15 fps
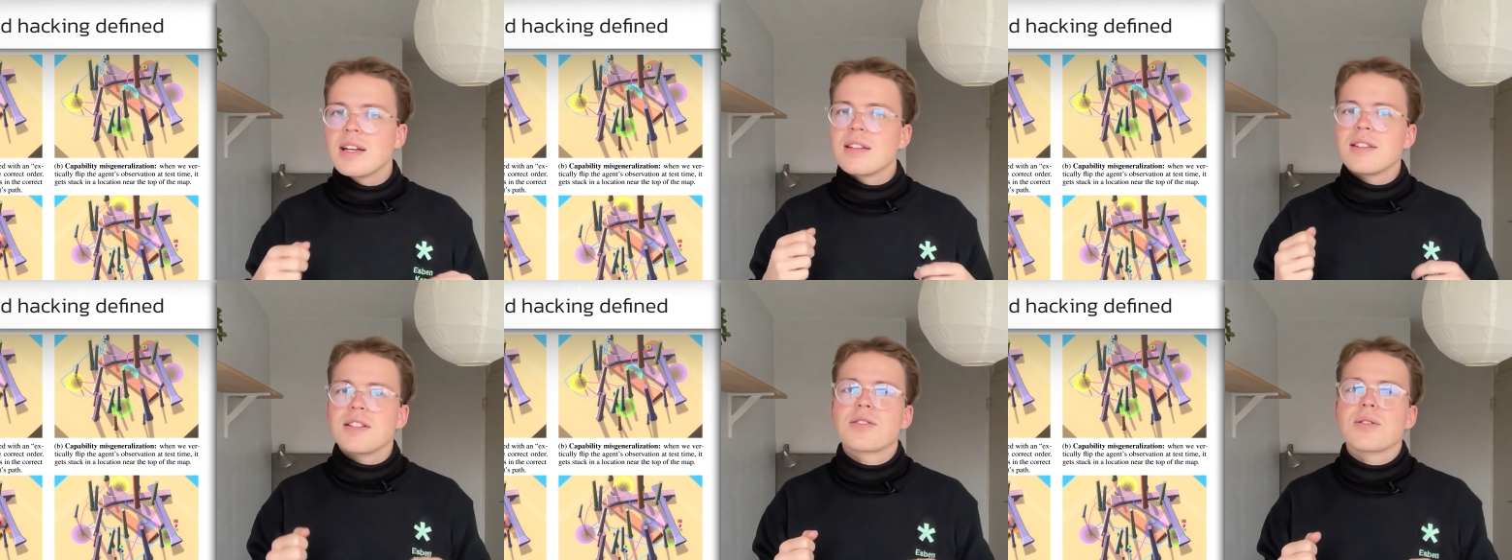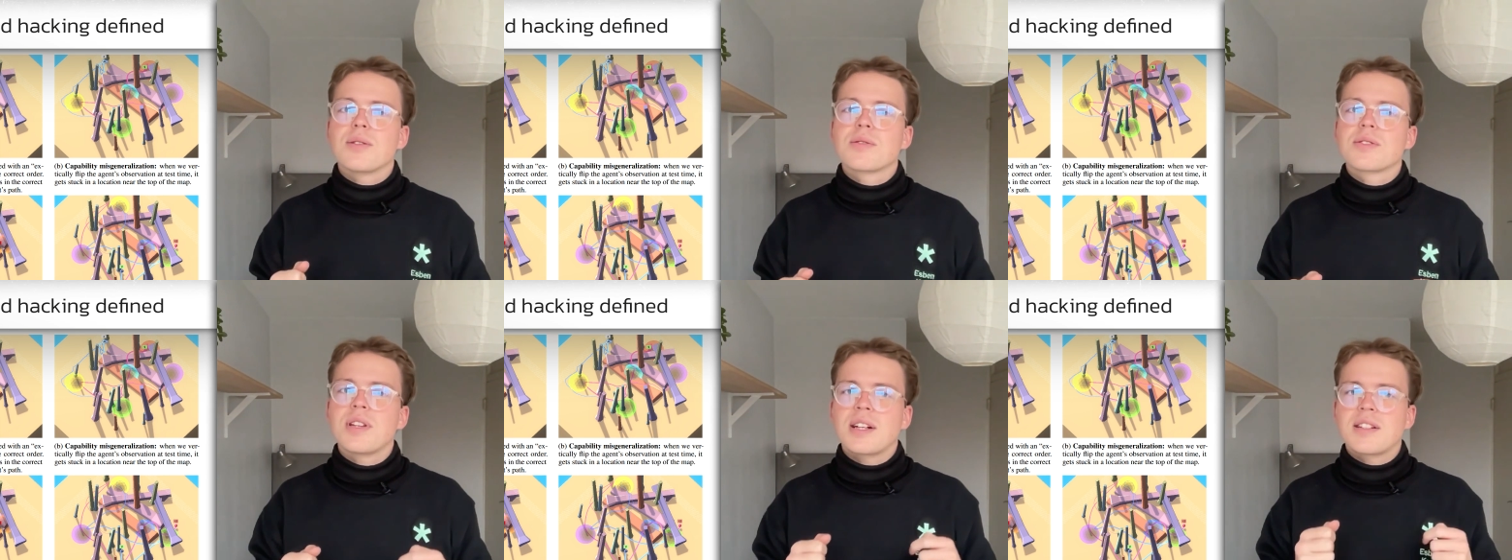This
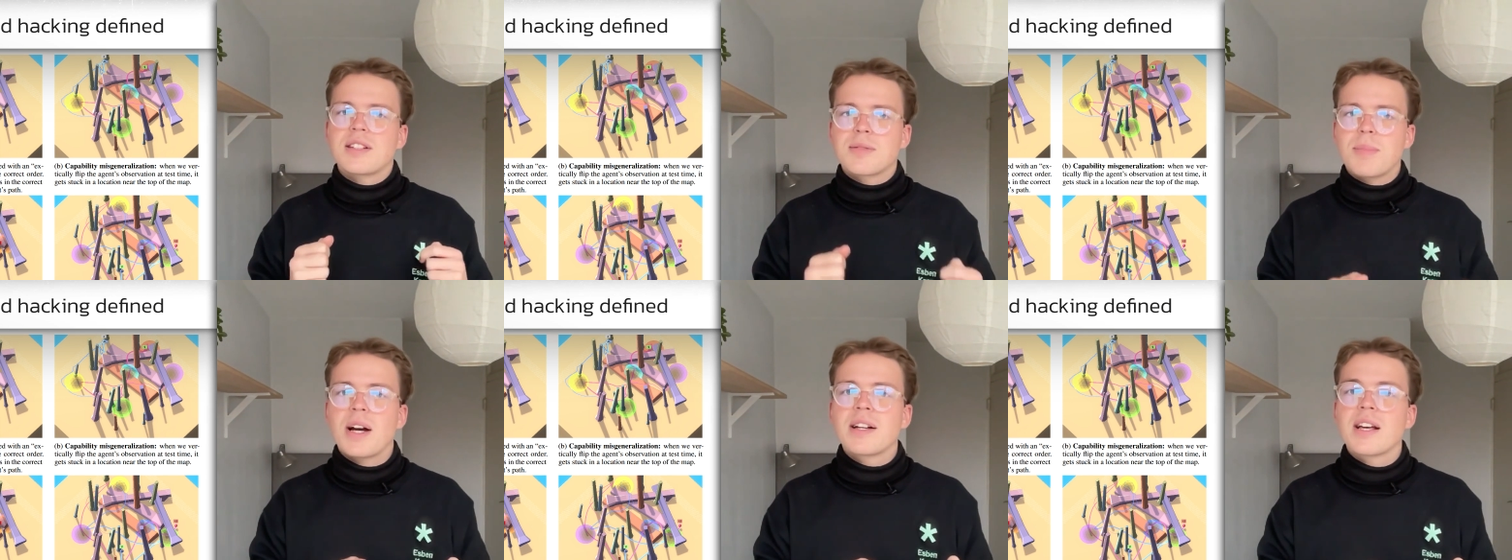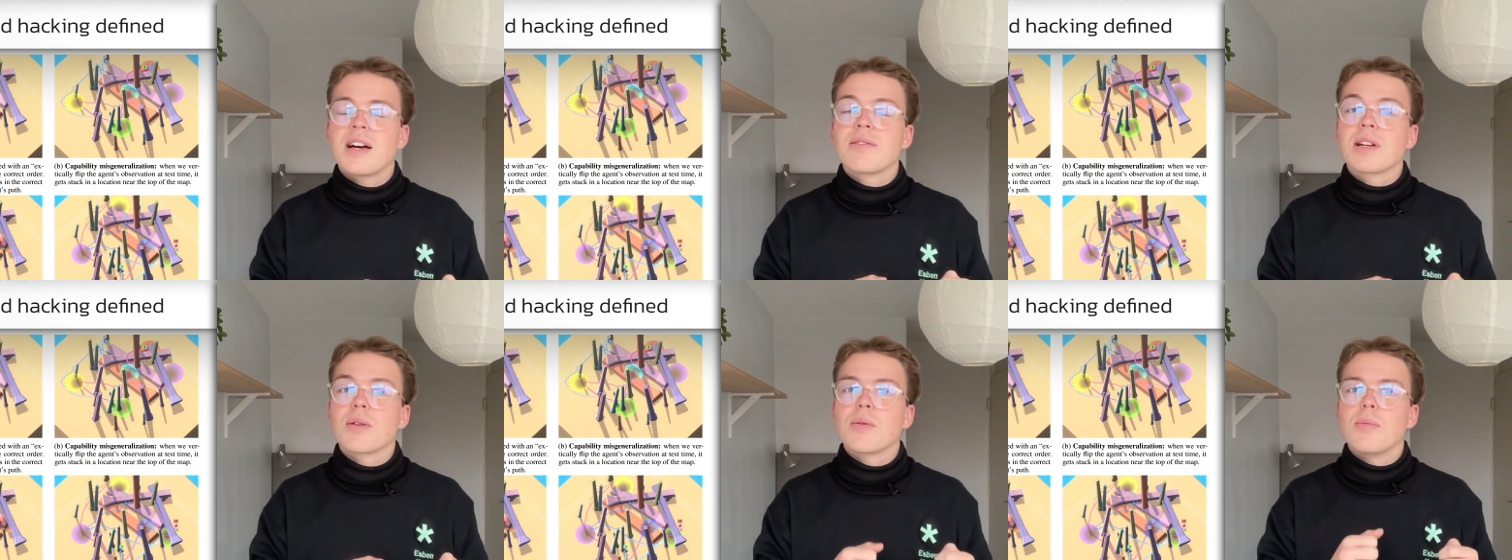shows that despite
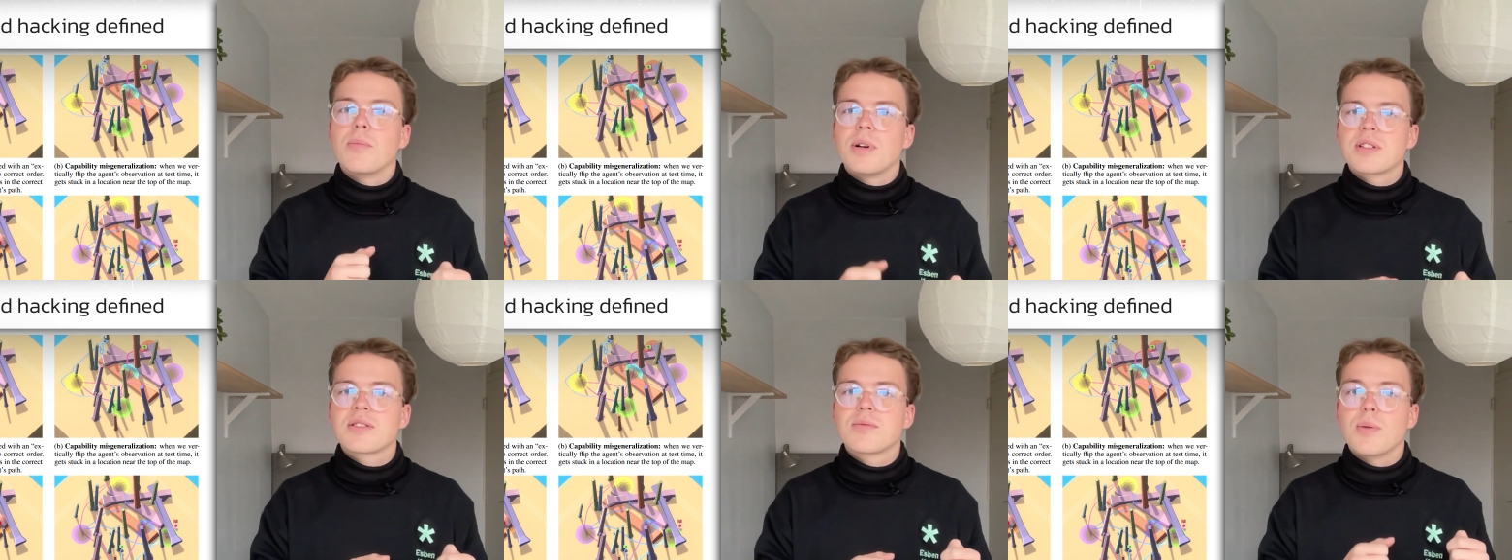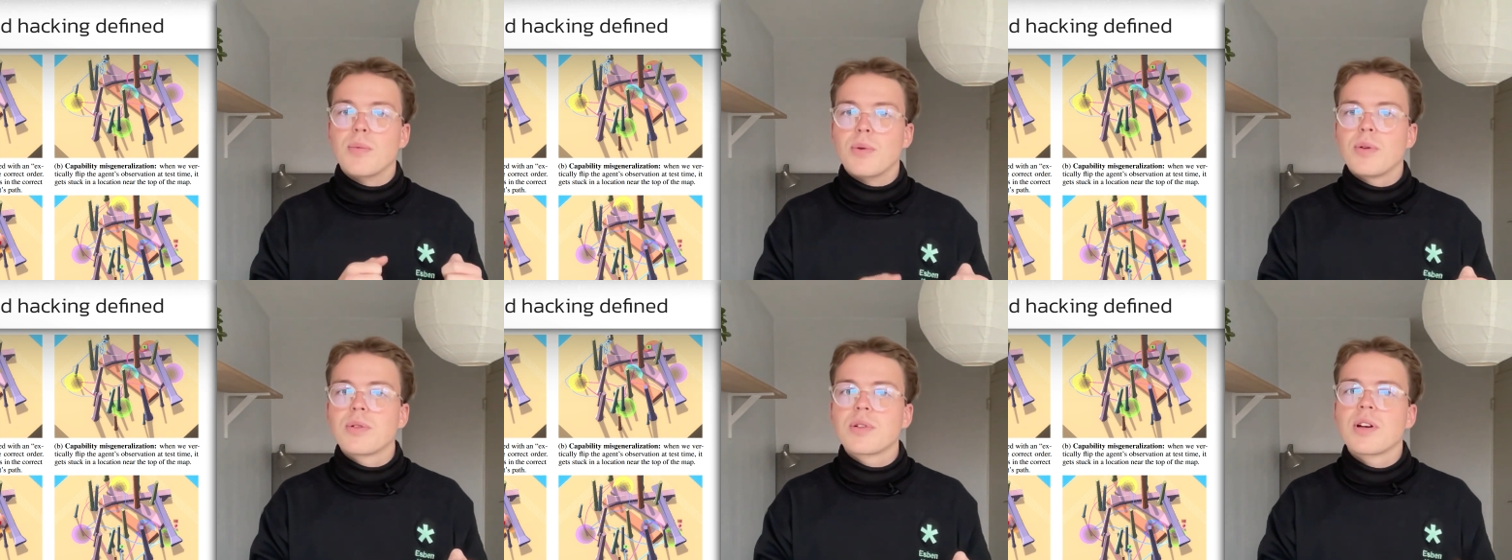having a robust
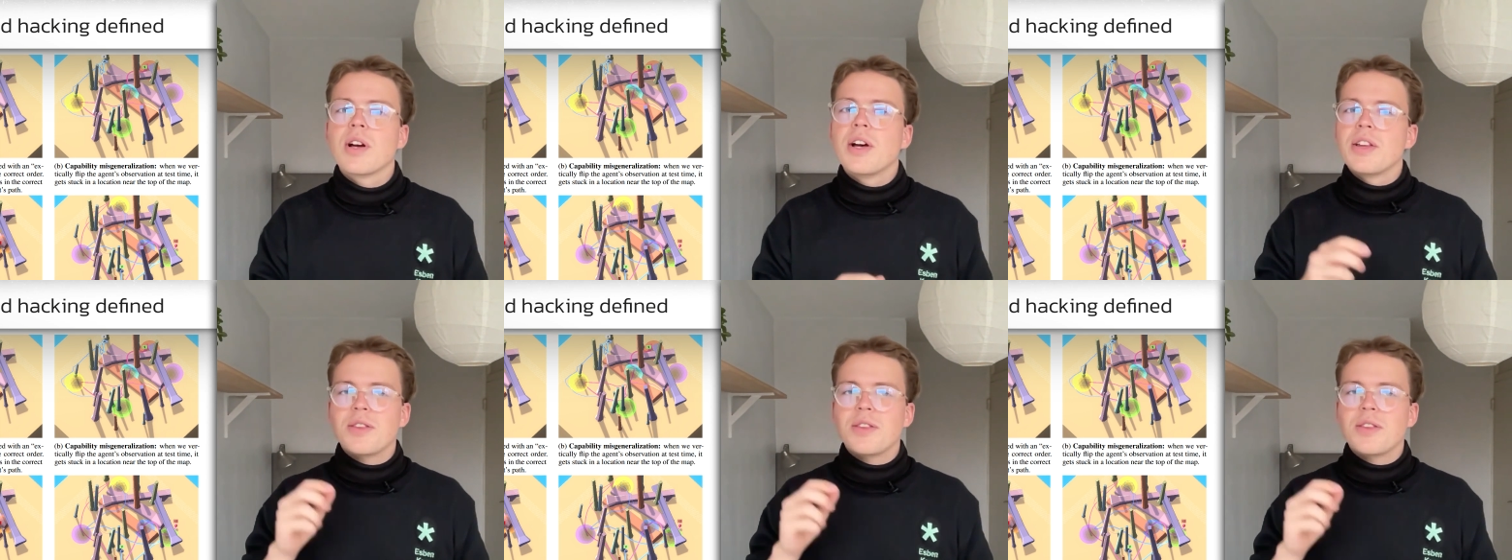reward,